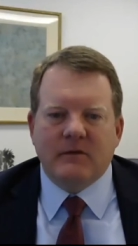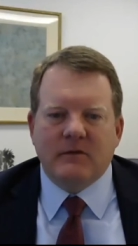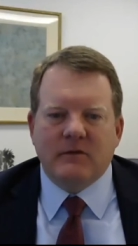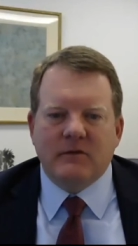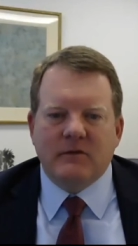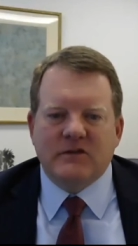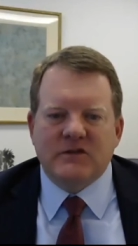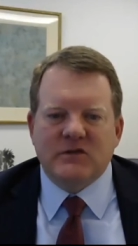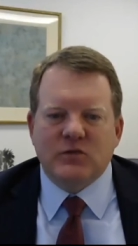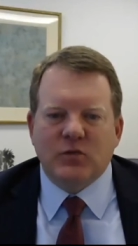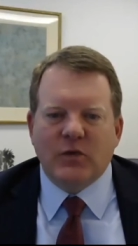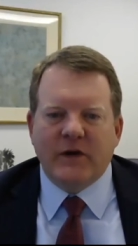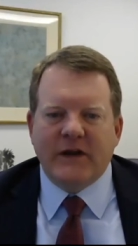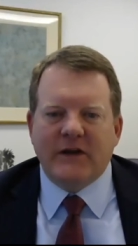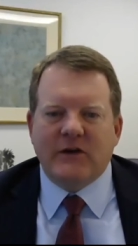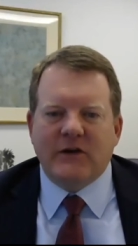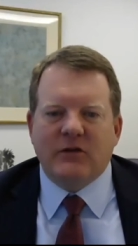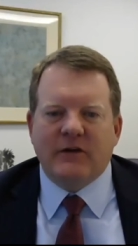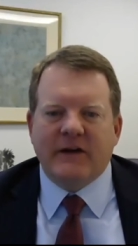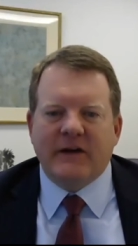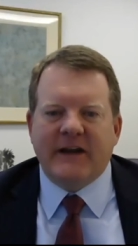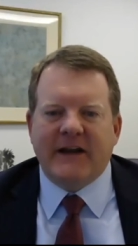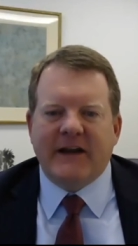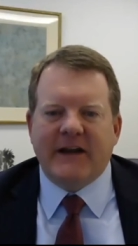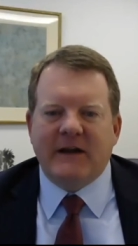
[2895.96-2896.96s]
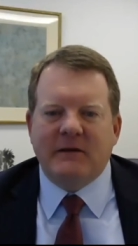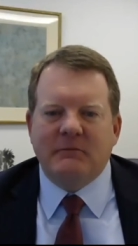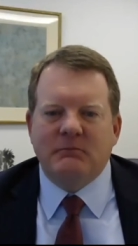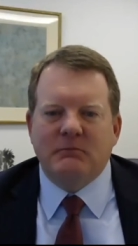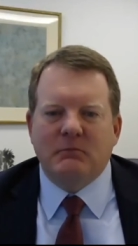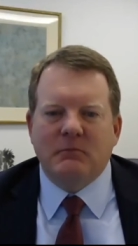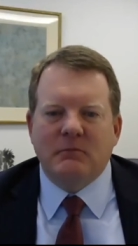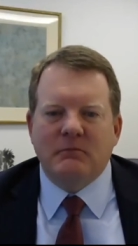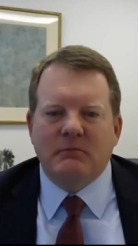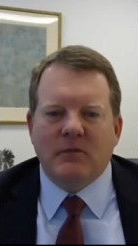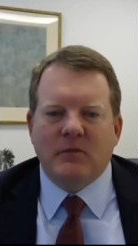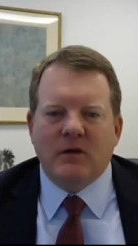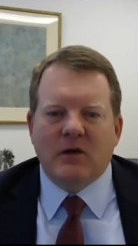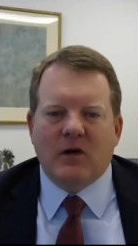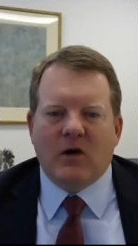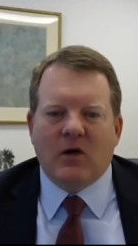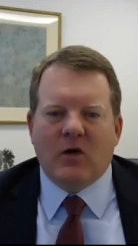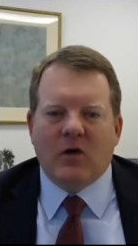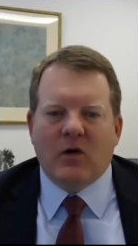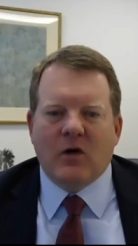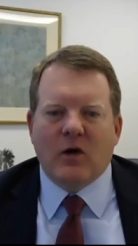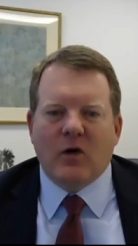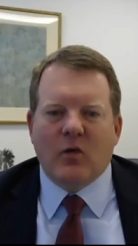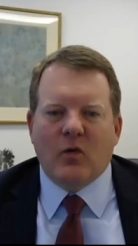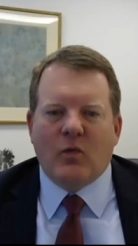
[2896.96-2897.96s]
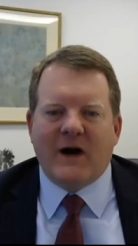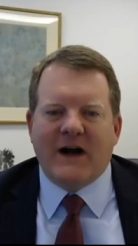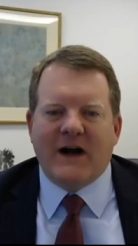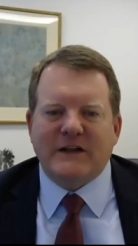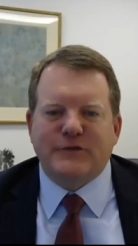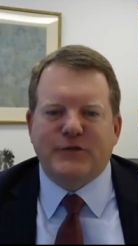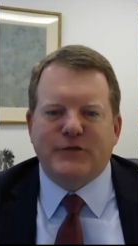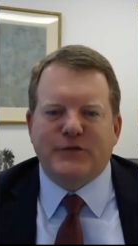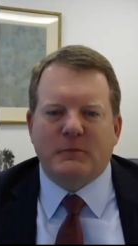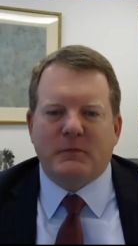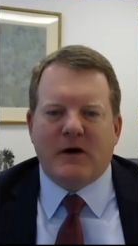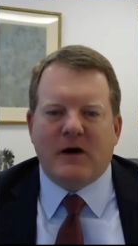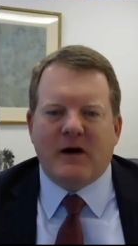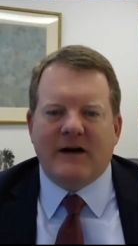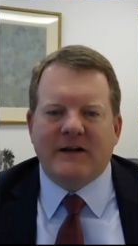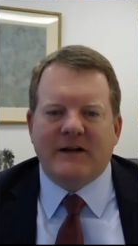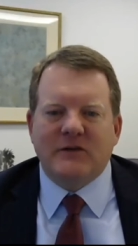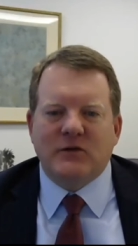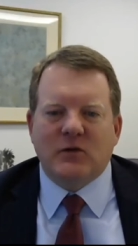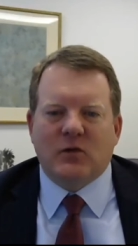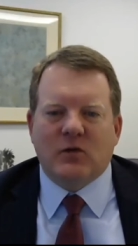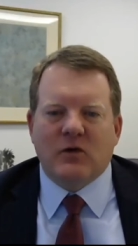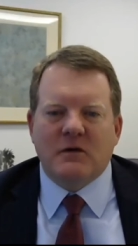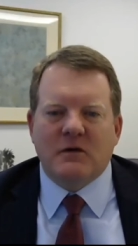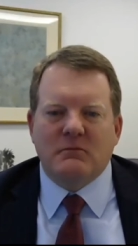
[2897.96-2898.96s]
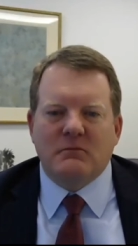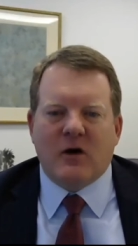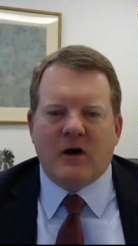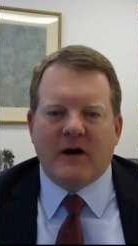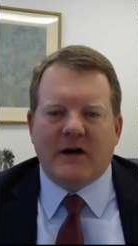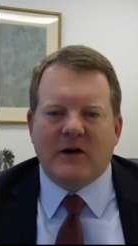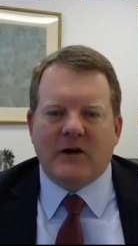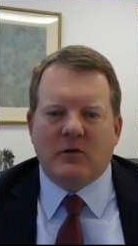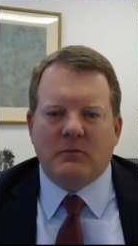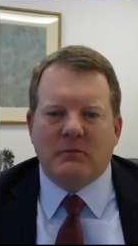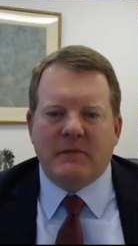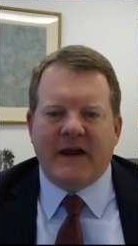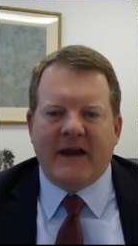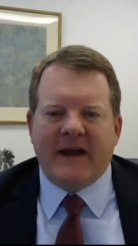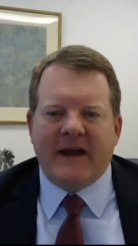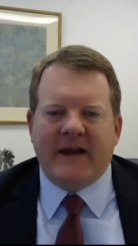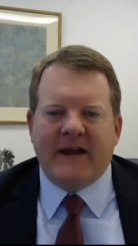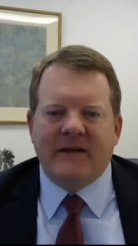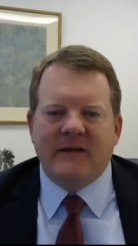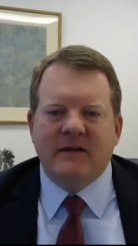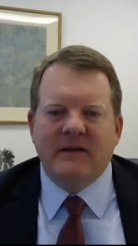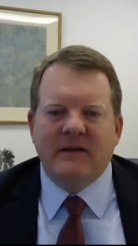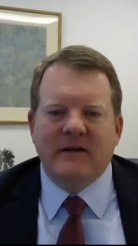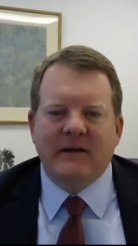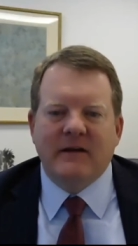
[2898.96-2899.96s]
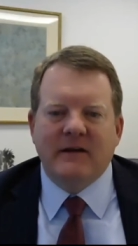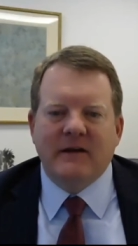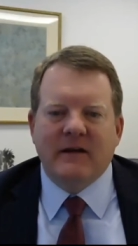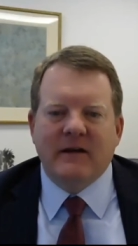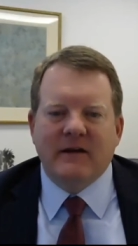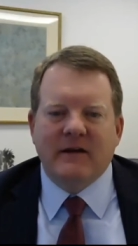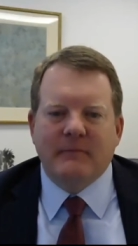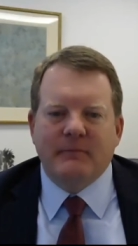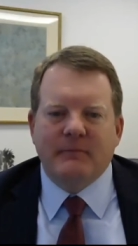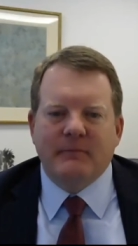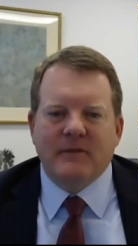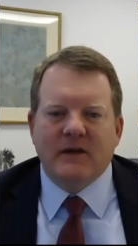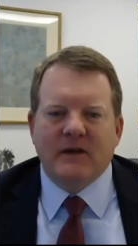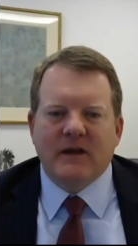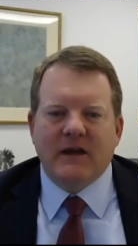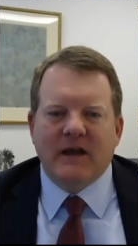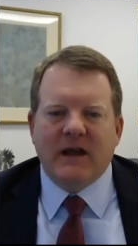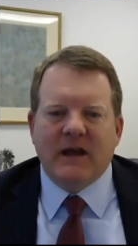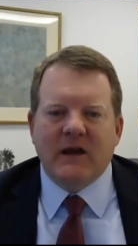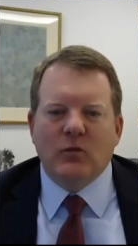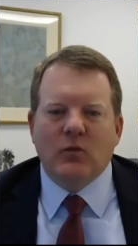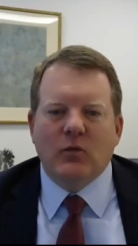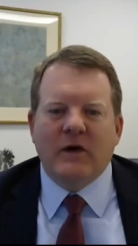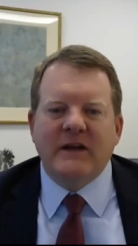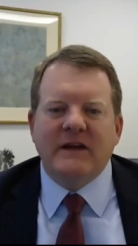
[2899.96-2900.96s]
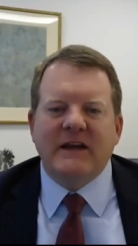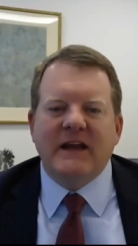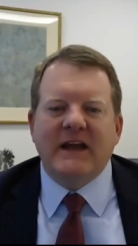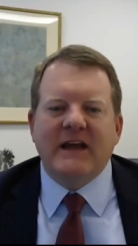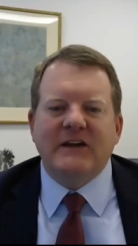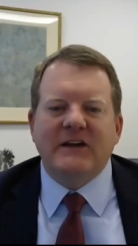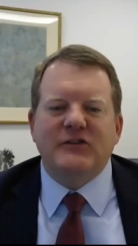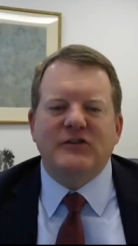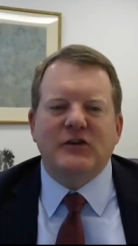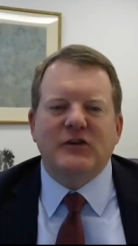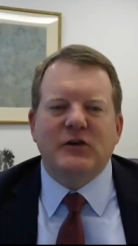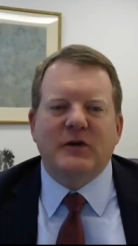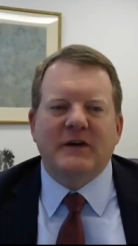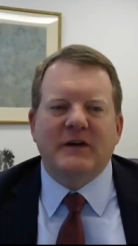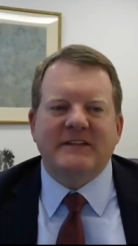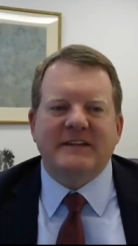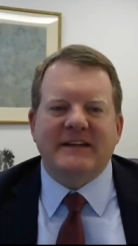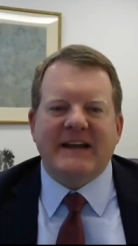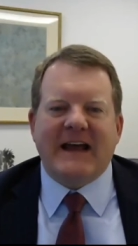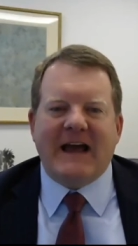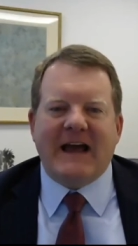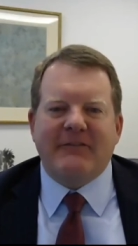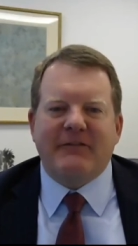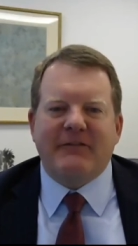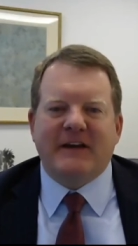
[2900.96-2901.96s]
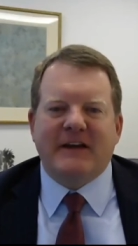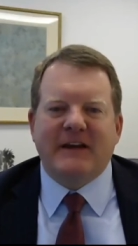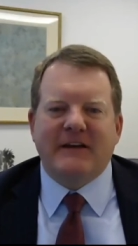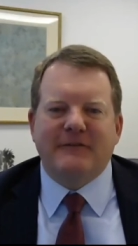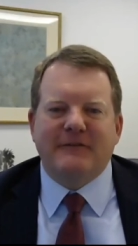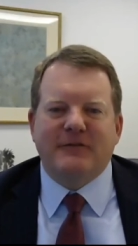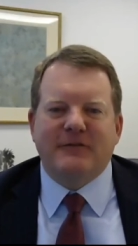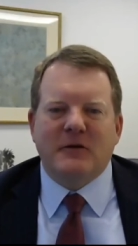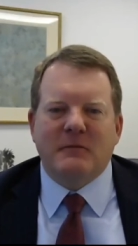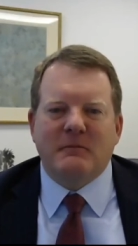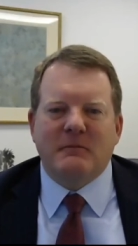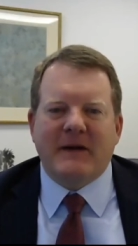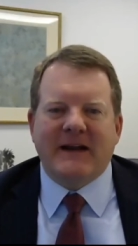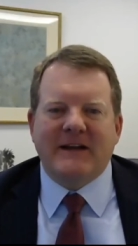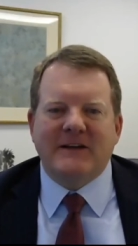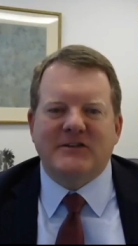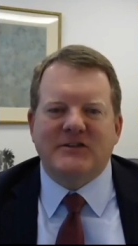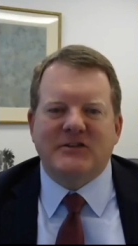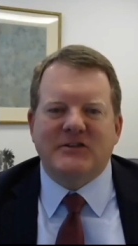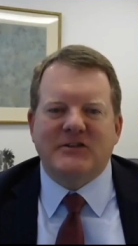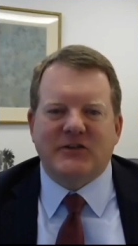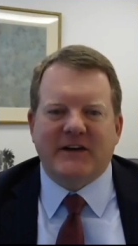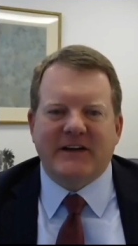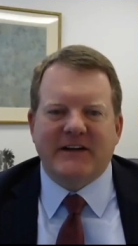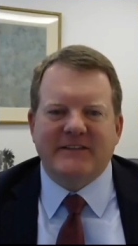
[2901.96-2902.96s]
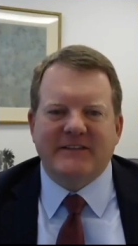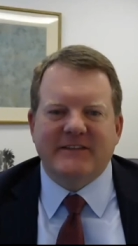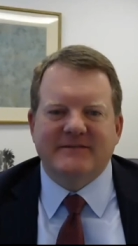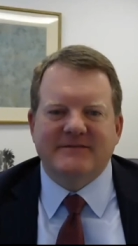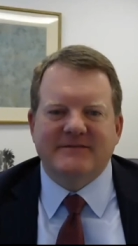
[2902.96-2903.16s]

sweet cream, or watch football outdoor at Market on Main we need you as an advocate for Main Street?